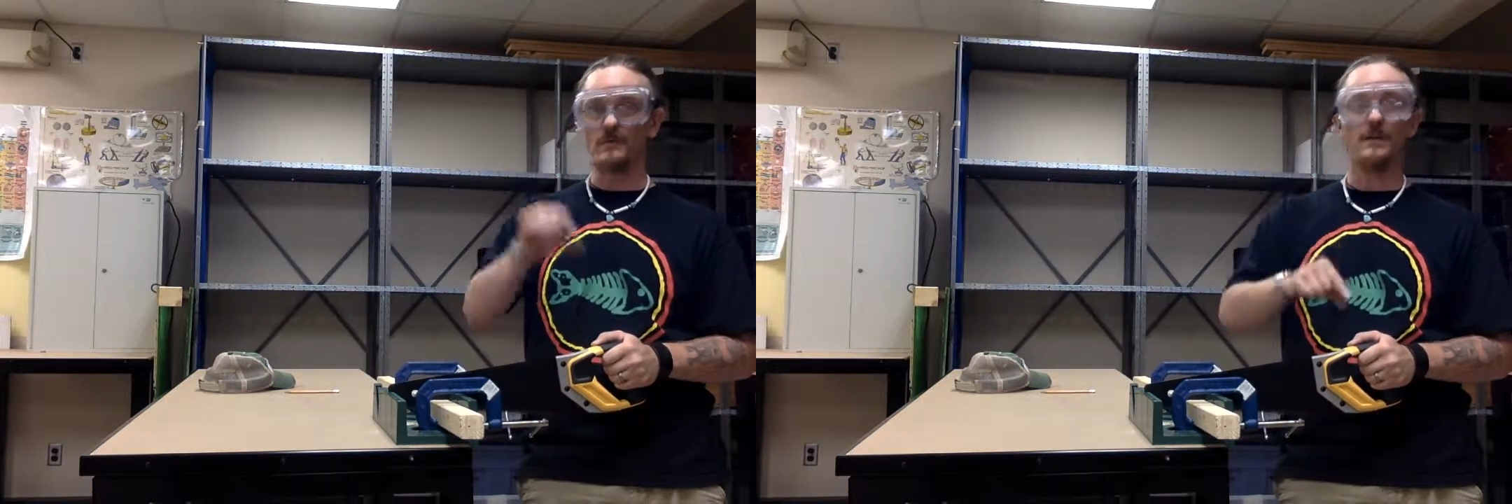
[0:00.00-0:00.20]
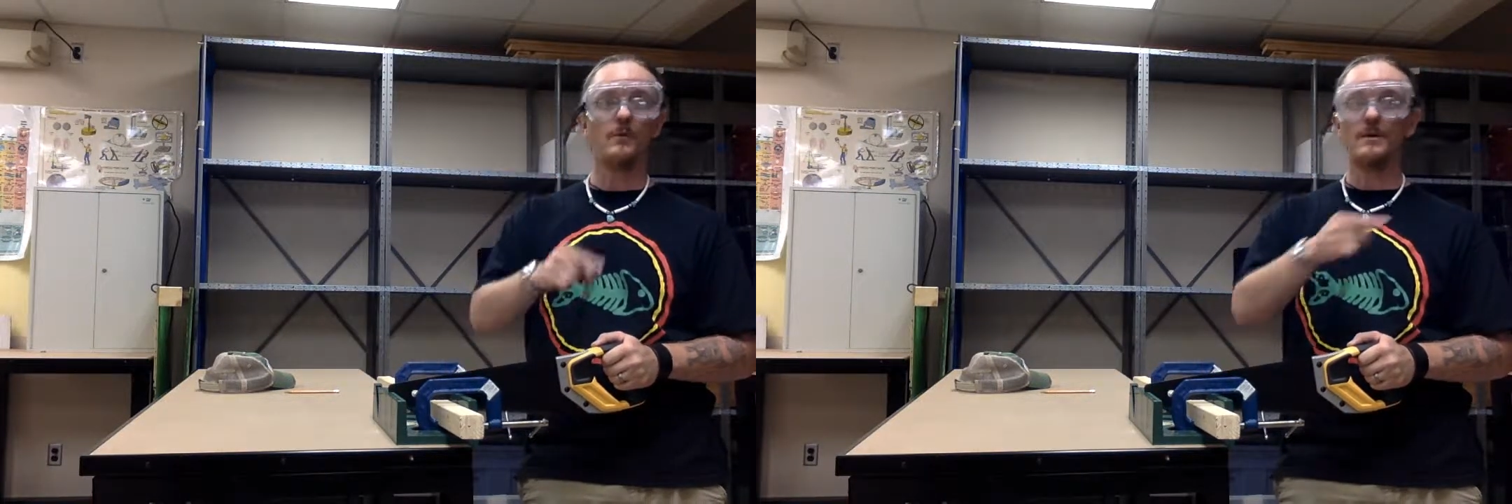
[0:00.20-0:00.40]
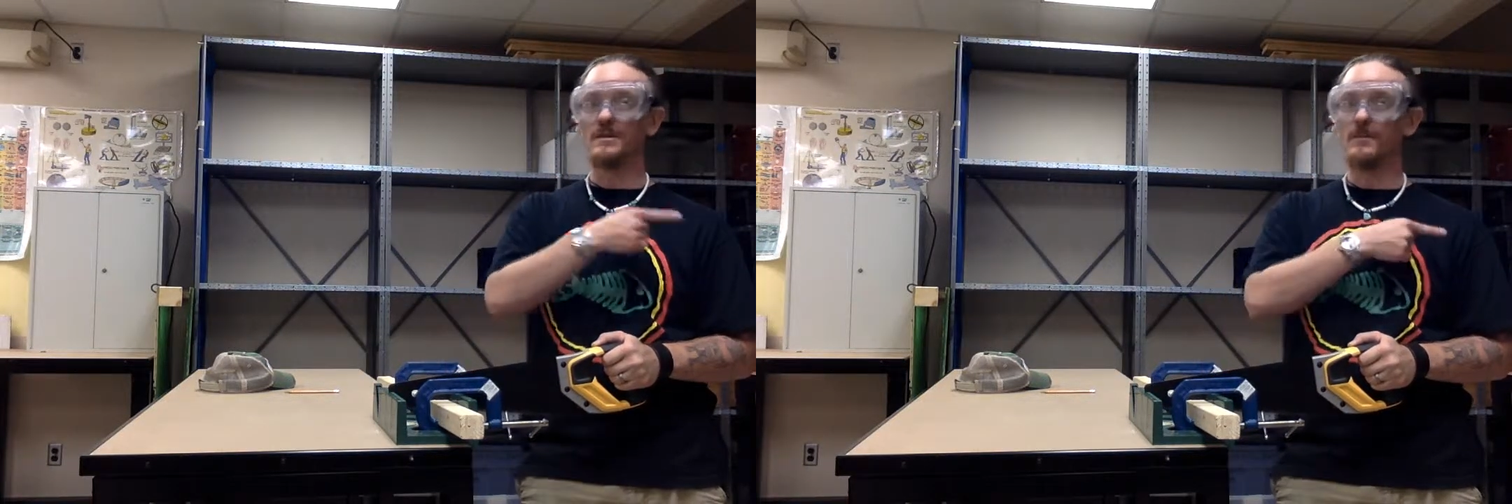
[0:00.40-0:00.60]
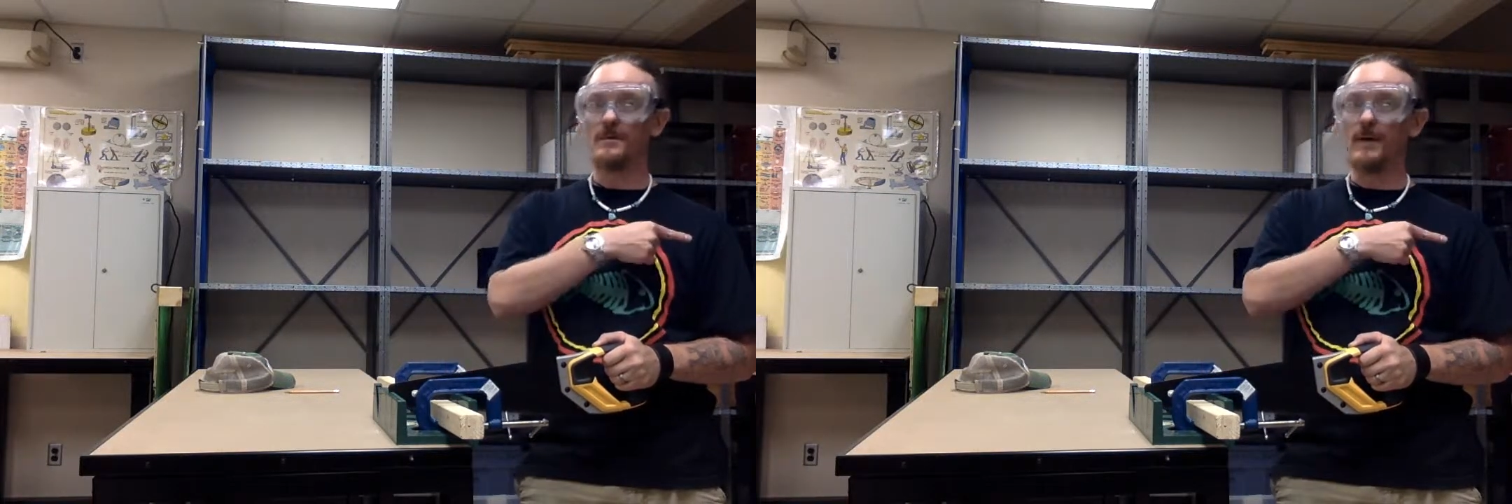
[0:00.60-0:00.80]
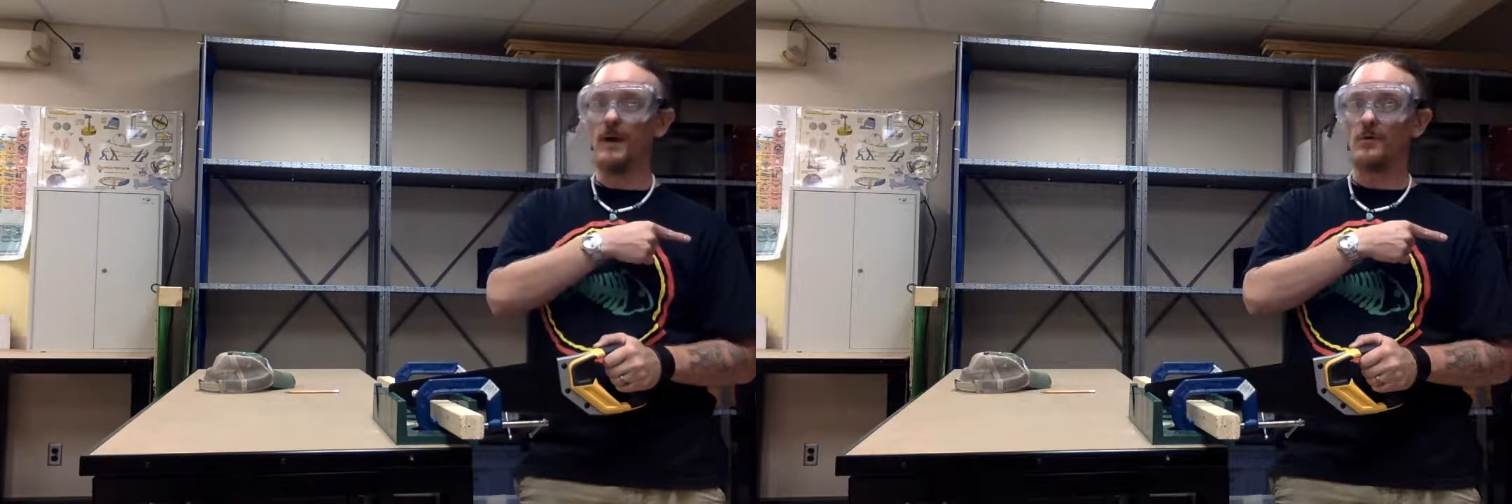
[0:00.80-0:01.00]
and we'll use the
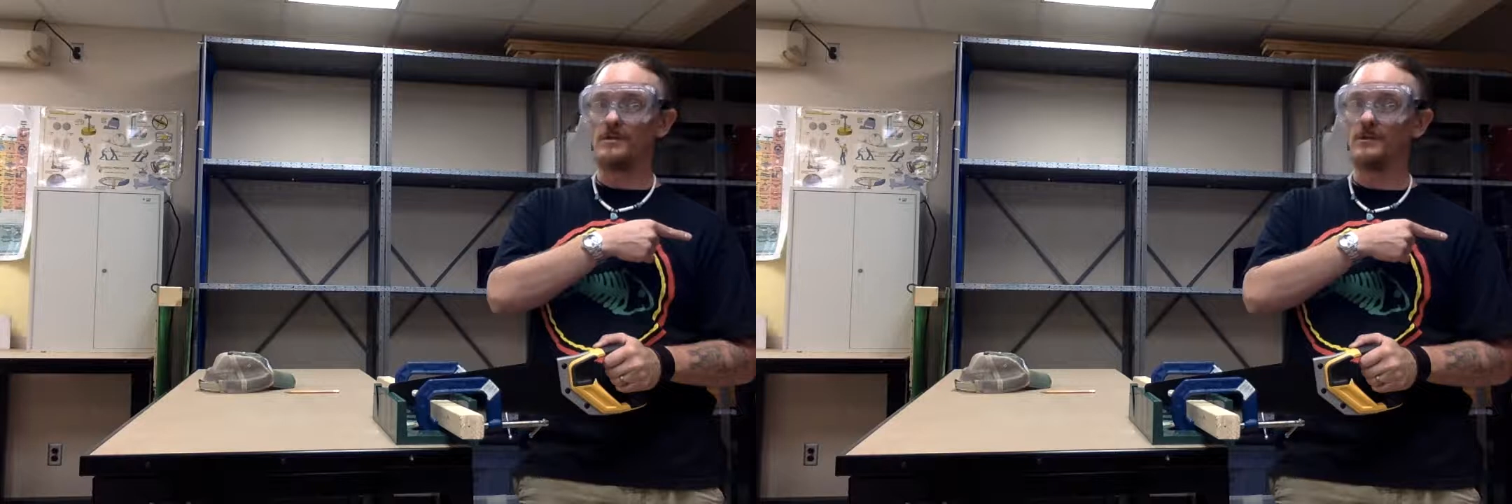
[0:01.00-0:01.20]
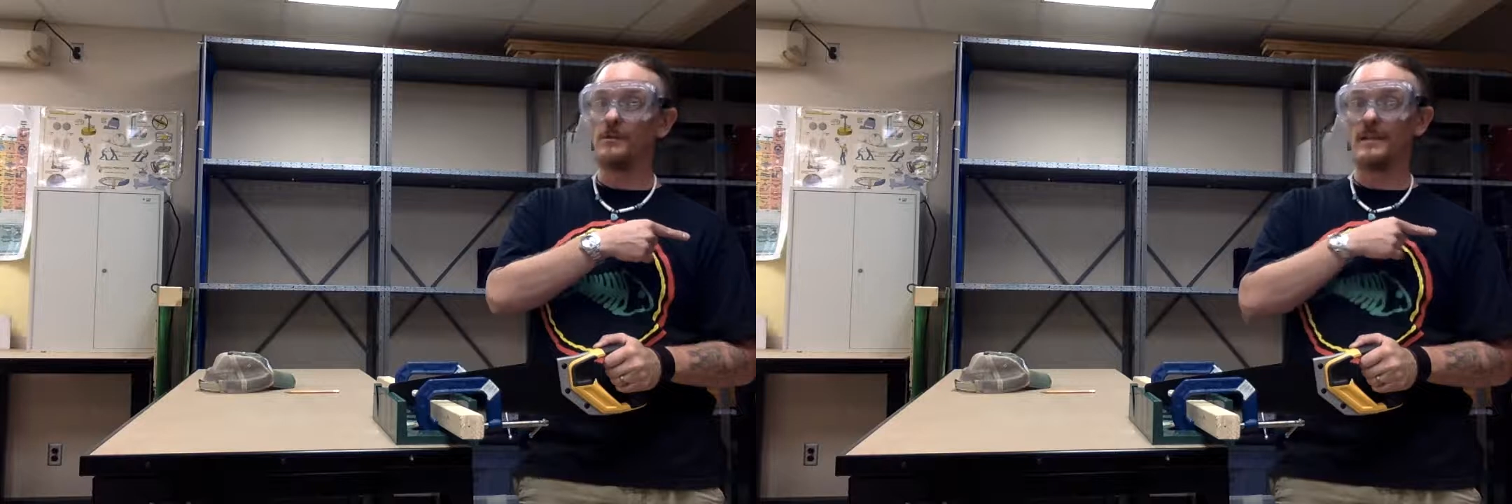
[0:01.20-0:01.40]
big power tool